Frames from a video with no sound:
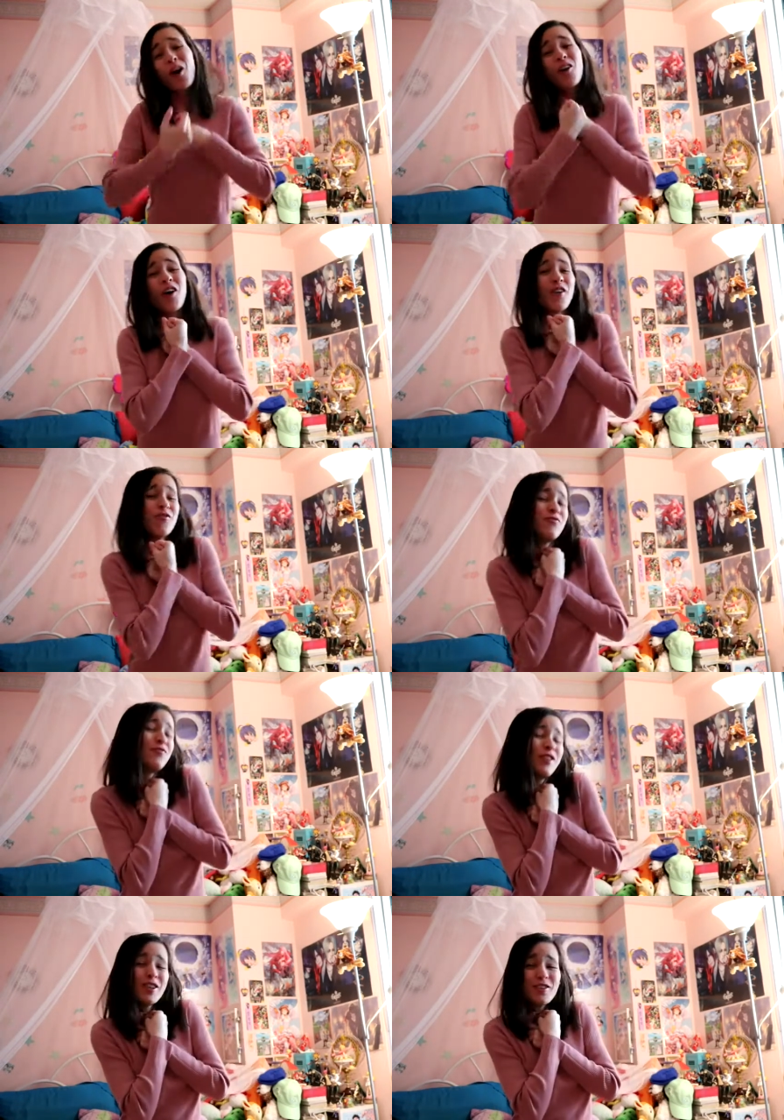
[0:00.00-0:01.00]
a lot of
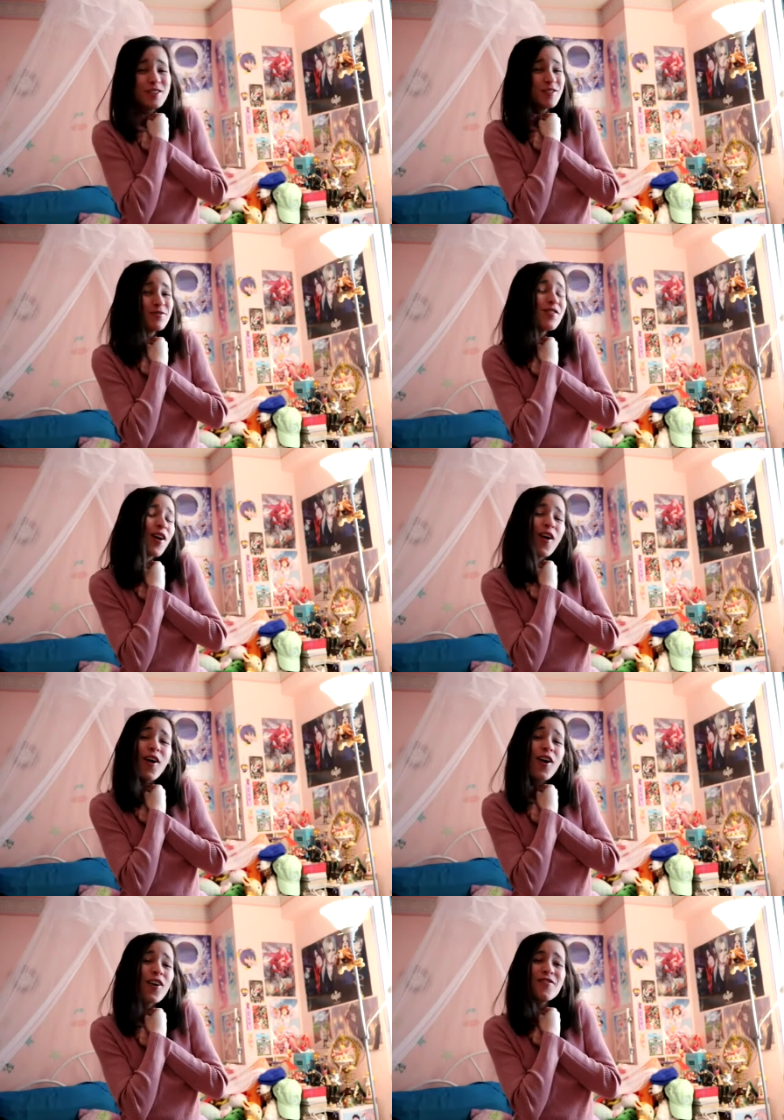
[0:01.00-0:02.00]
feels
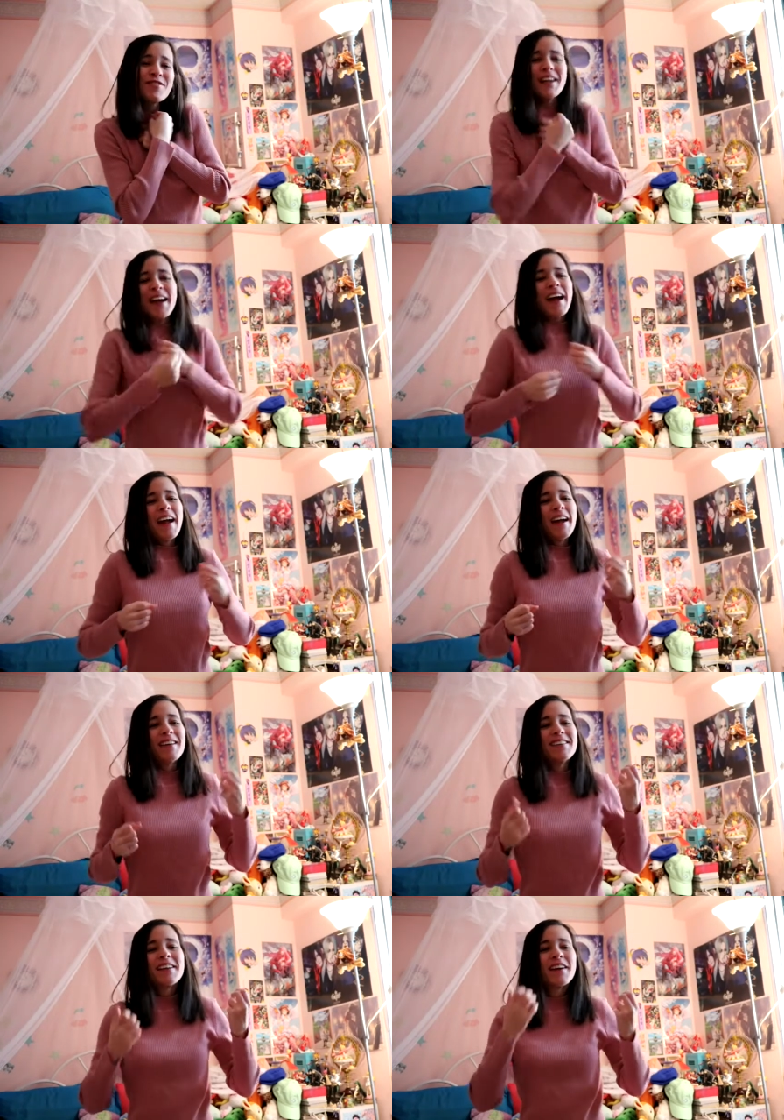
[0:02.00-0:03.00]
involved,
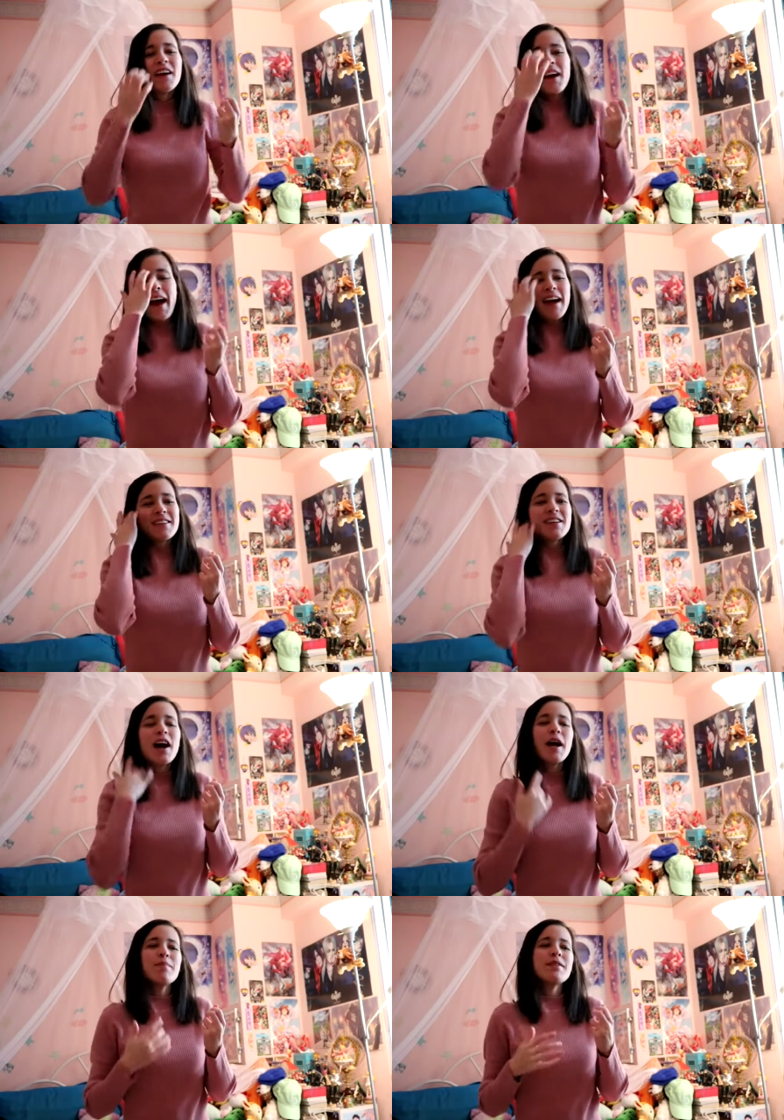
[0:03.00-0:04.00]
and at
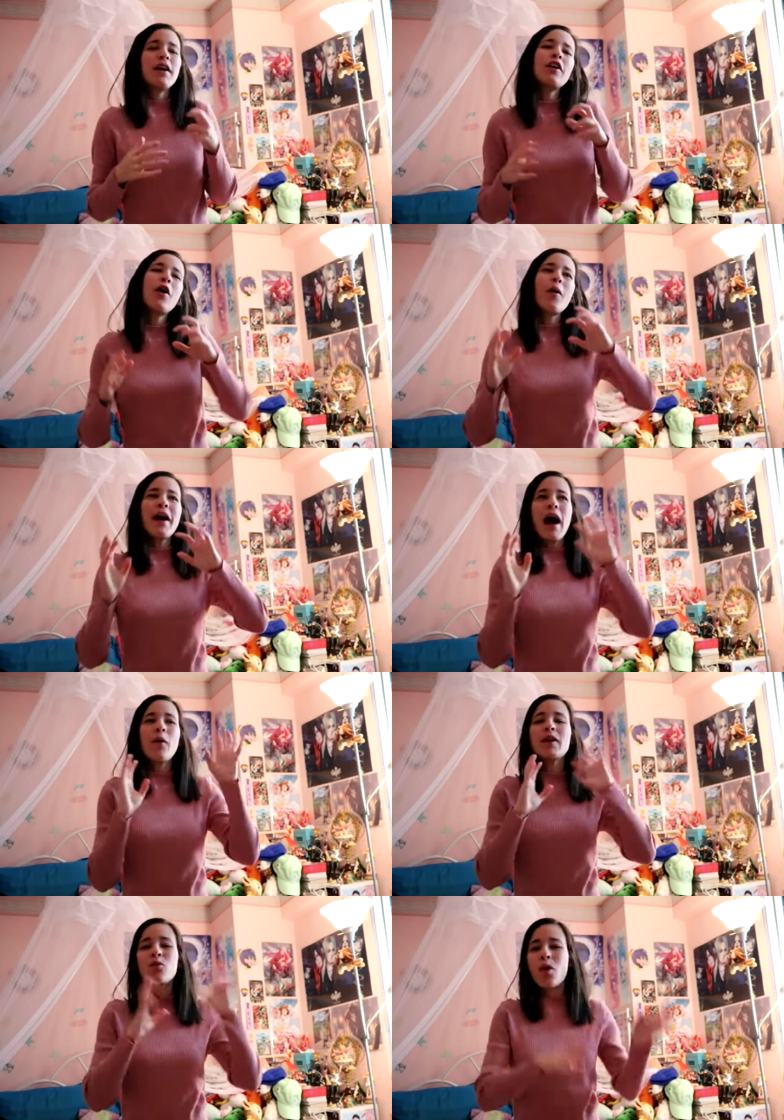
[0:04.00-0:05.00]
times, I don't know how
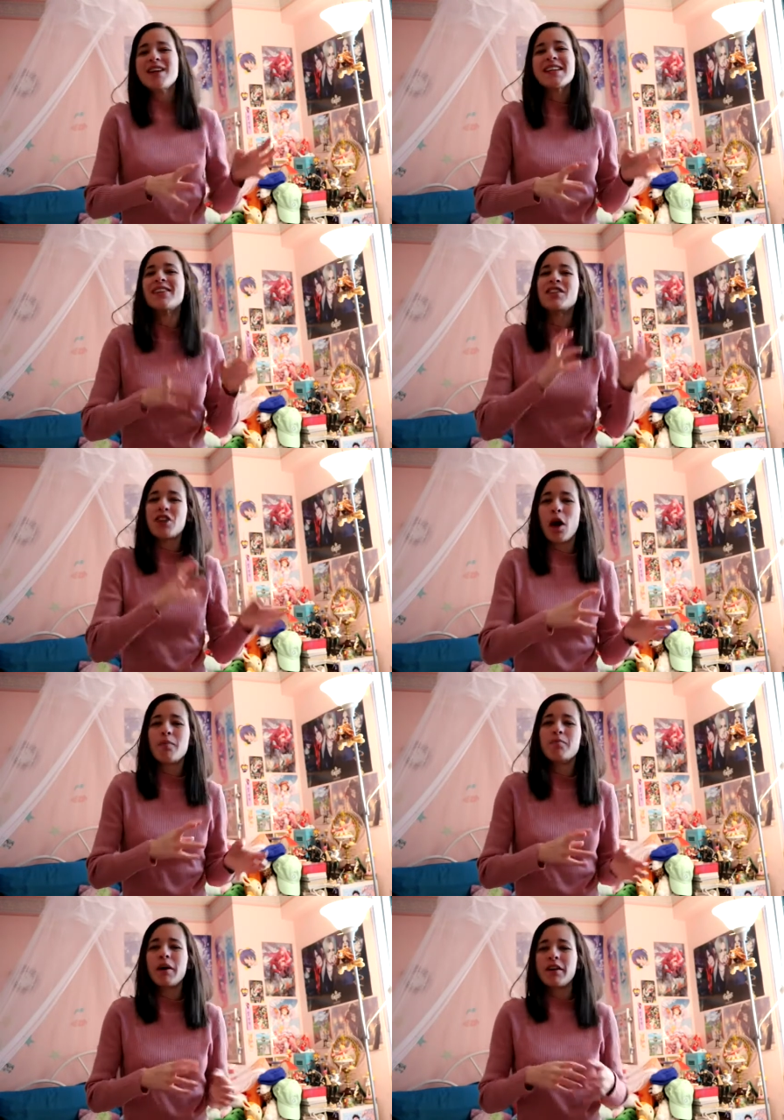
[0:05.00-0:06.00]
he was in the
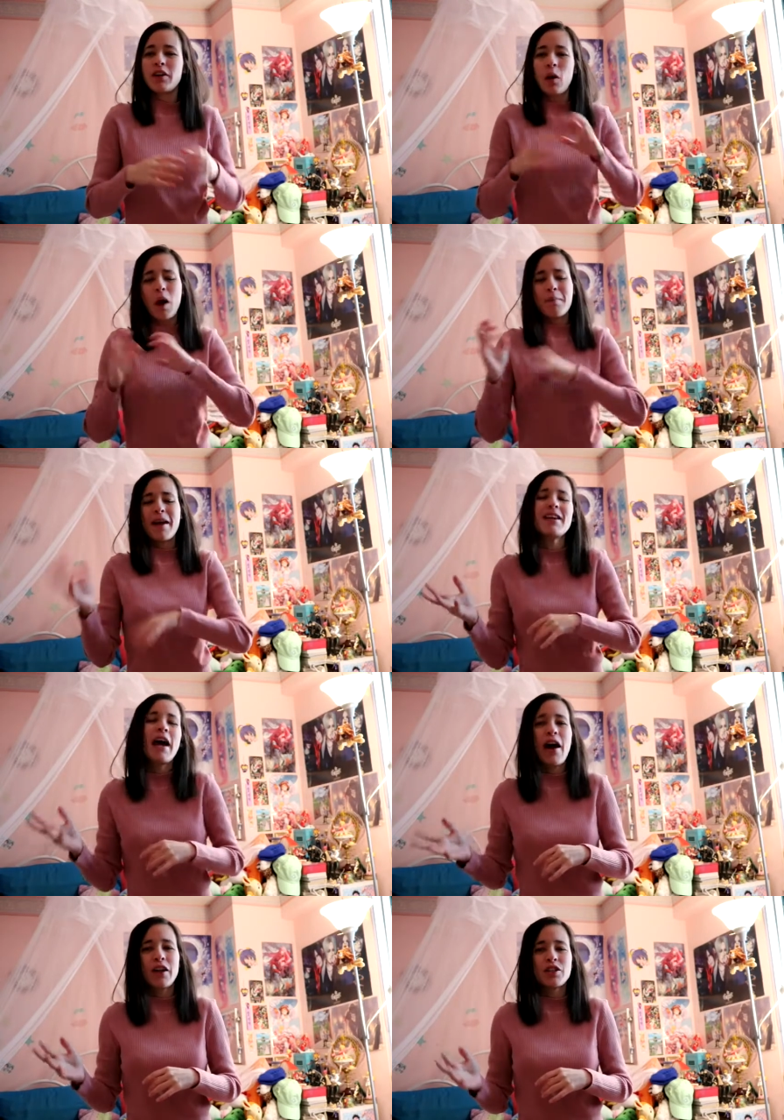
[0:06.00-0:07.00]
dub, but, you know, our main
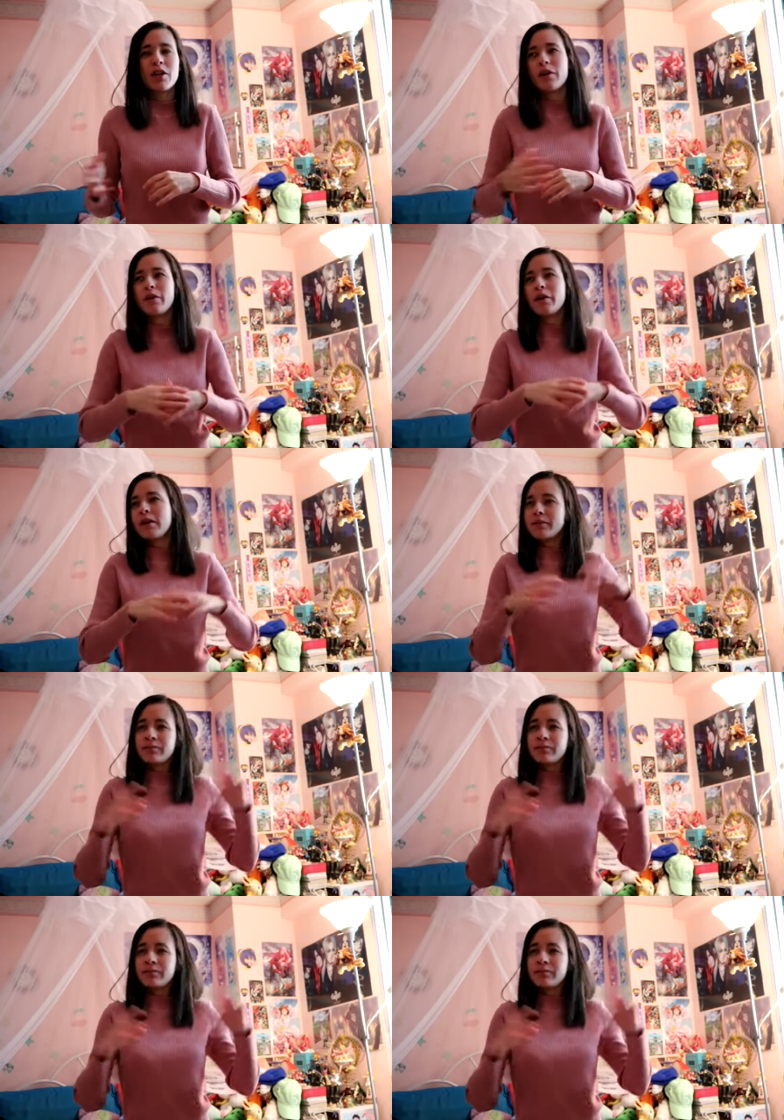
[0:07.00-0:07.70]
character, who